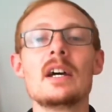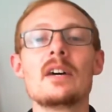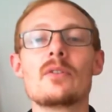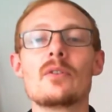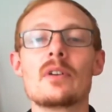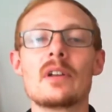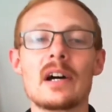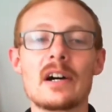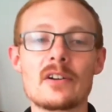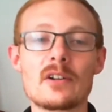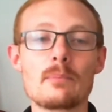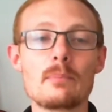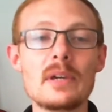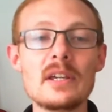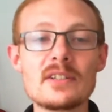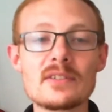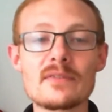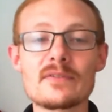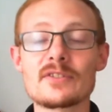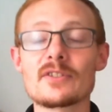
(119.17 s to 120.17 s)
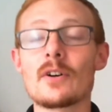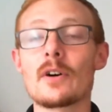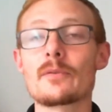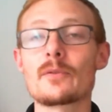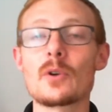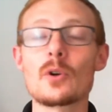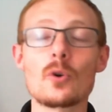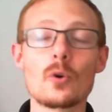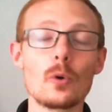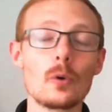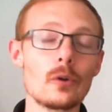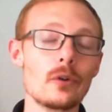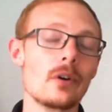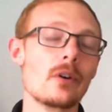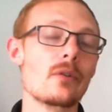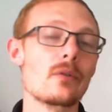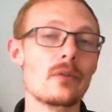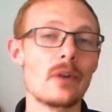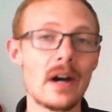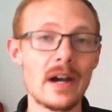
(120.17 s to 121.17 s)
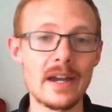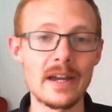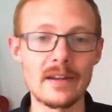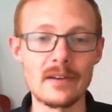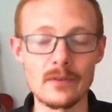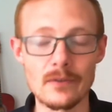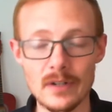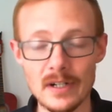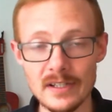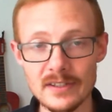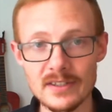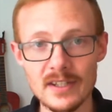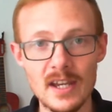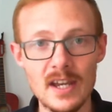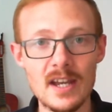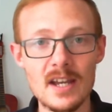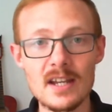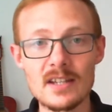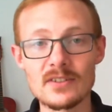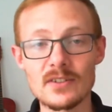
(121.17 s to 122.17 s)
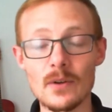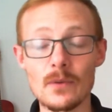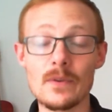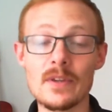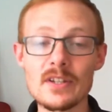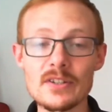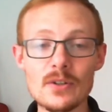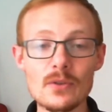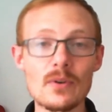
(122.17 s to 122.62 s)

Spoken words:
rely on a piece of software called Orion, right? So this